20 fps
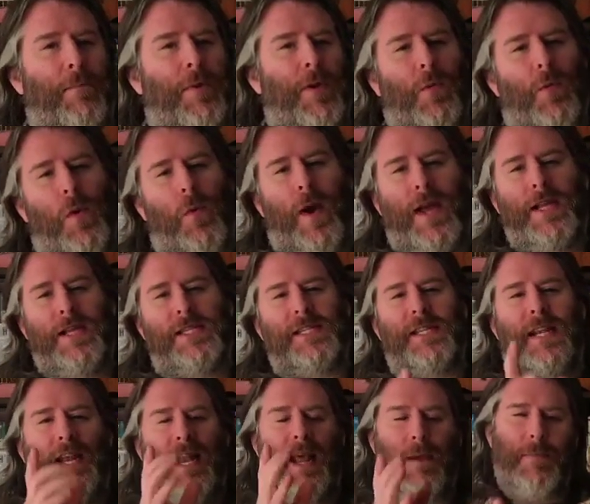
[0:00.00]
But we'll wait and
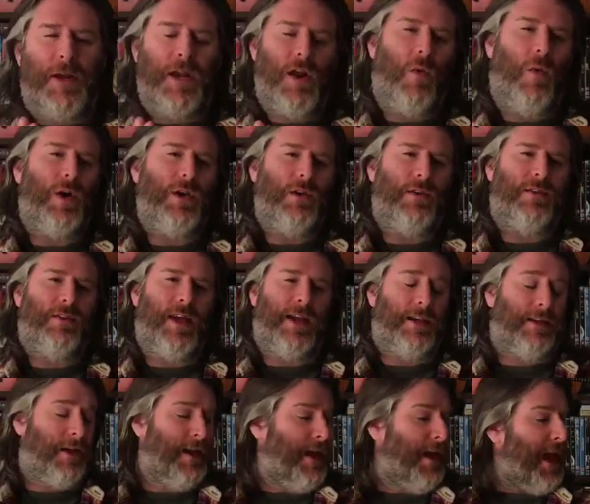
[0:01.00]
see. Let me know what you
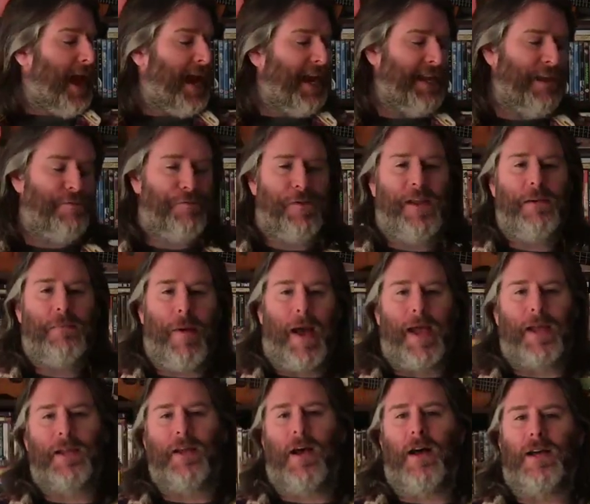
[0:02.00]
think. Any
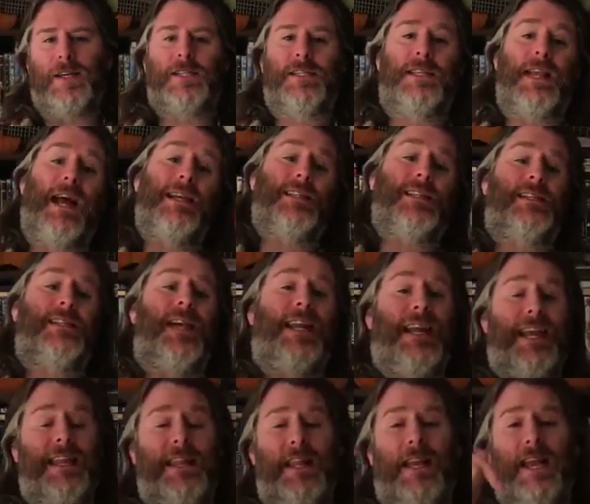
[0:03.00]
feedback, guys, as I said,
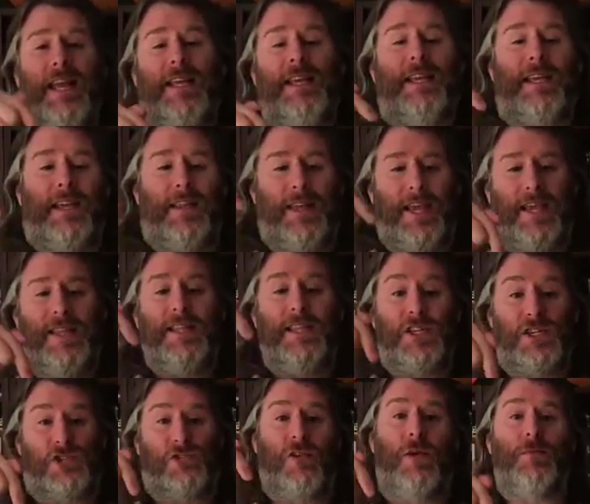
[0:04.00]
in the link, in the
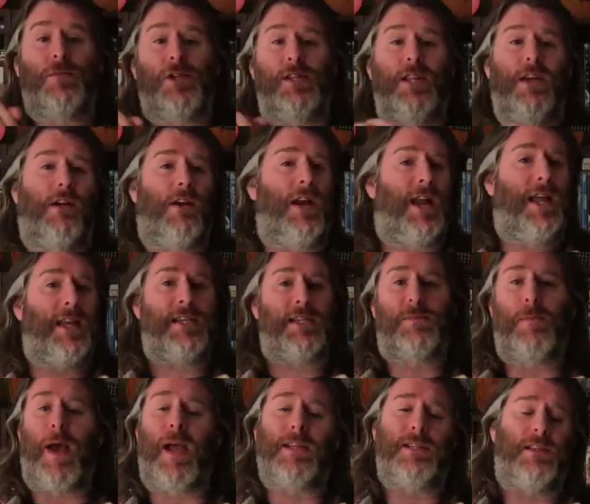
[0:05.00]
description, there are links
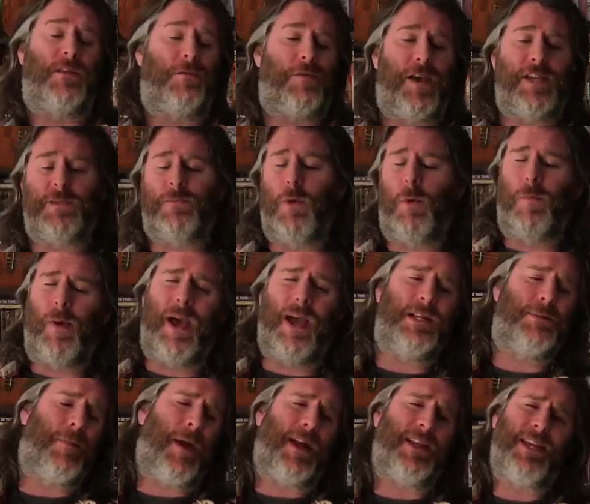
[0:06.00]
back to the Facebook
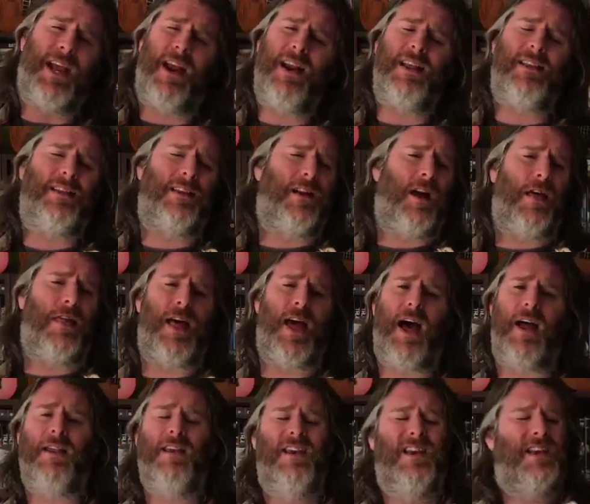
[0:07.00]
page, back to anything like
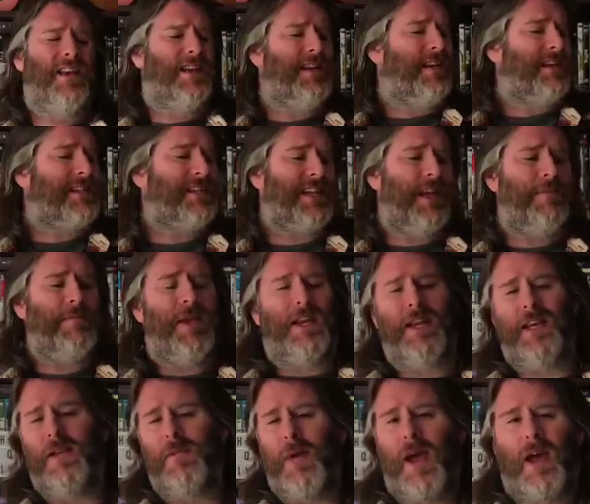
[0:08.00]
that. Send me an
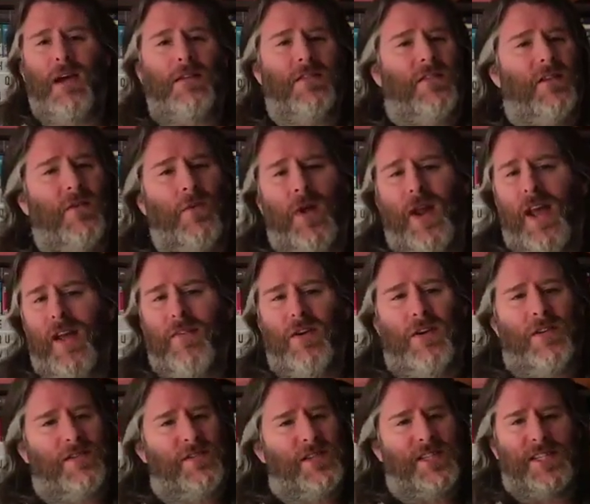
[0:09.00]
email, do
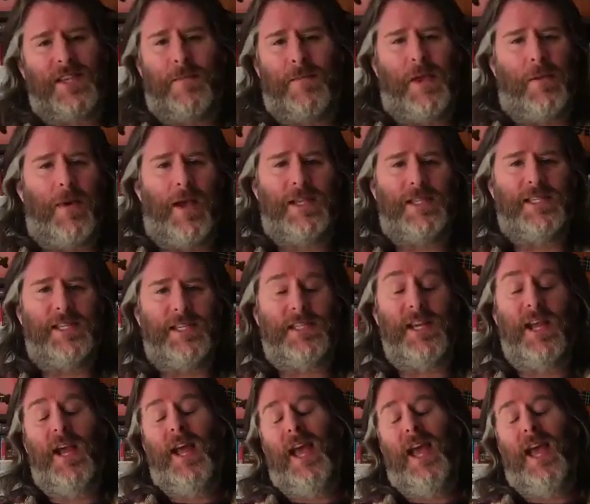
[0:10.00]
whatever, just send me a message.